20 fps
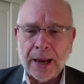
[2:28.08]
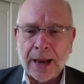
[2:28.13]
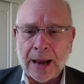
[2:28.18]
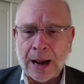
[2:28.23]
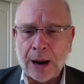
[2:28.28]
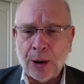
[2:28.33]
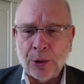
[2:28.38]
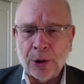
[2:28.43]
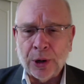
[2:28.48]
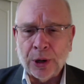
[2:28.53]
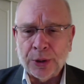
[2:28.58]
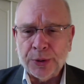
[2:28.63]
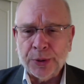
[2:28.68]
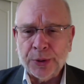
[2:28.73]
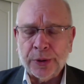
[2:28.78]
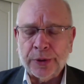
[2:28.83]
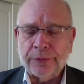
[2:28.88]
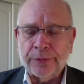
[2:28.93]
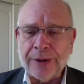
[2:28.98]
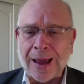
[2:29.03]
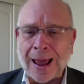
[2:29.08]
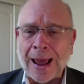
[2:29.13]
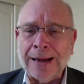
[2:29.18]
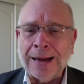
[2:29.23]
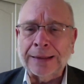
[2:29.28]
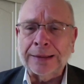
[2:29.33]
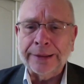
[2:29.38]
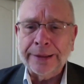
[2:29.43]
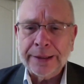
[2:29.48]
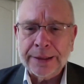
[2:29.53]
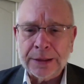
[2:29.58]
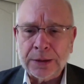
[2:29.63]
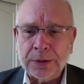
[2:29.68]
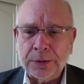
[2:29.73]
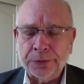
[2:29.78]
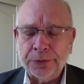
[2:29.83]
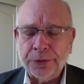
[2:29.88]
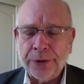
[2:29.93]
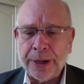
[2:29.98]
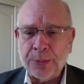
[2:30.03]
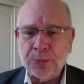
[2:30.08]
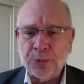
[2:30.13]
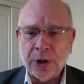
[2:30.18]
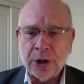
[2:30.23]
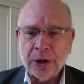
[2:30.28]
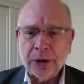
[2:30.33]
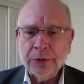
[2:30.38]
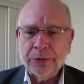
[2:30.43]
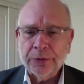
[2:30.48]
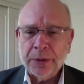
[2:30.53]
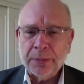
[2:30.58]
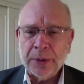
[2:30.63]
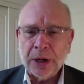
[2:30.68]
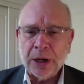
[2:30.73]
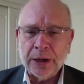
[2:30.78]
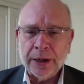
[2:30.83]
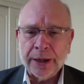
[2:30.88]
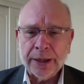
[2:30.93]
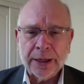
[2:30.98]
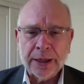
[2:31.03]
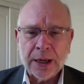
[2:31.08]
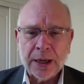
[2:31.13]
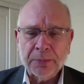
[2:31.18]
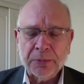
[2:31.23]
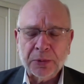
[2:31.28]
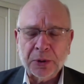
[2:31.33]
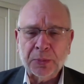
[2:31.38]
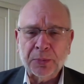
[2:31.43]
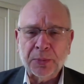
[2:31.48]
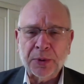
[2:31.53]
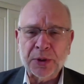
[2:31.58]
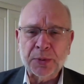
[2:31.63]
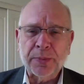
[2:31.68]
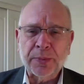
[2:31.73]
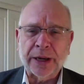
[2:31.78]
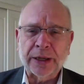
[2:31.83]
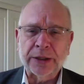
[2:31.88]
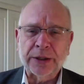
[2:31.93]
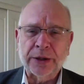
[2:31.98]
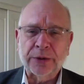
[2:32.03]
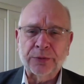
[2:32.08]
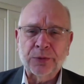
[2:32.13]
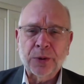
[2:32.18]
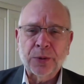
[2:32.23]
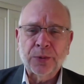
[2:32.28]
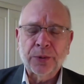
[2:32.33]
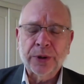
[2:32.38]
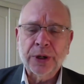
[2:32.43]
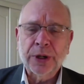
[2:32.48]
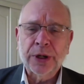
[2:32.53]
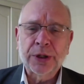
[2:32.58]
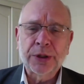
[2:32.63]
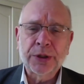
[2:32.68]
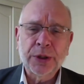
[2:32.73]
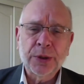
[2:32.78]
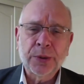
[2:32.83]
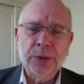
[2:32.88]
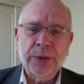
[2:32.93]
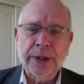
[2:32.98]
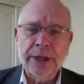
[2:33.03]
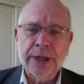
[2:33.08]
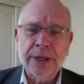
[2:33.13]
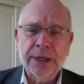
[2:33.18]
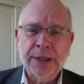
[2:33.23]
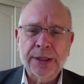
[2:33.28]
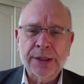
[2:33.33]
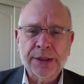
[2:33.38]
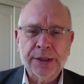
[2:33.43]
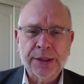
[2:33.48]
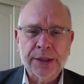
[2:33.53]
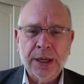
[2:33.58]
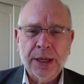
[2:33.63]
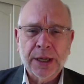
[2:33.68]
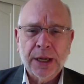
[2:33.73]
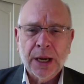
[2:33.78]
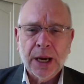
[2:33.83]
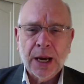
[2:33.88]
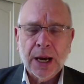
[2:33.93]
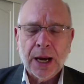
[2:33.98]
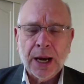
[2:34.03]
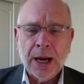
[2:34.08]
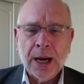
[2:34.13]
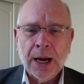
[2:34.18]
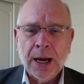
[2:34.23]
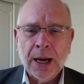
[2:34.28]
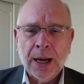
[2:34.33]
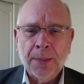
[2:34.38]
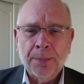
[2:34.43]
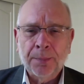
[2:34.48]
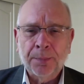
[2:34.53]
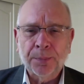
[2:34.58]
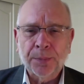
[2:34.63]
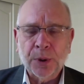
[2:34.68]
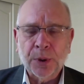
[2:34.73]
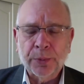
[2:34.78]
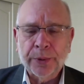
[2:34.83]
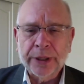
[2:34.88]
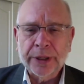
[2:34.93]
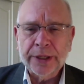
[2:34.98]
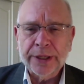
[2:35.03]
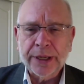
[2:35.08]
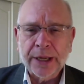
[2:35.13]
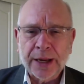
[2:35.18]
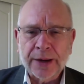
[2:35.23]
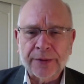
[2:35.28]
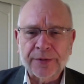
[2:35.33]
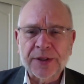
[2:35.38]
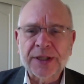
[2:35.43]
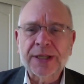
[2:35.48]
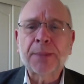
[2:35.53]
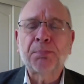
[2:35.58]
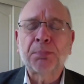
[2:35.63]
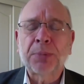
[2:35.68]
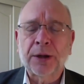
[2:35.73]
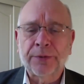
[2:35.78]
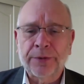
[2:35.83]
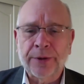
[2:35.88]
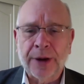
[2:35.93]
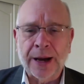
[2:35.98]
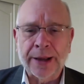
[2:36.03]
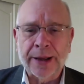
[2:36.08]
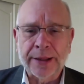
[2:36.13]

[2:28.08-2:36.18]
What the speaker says: our sort of analytical framework, from our economic perspective, what we're going to do is really kind of simplify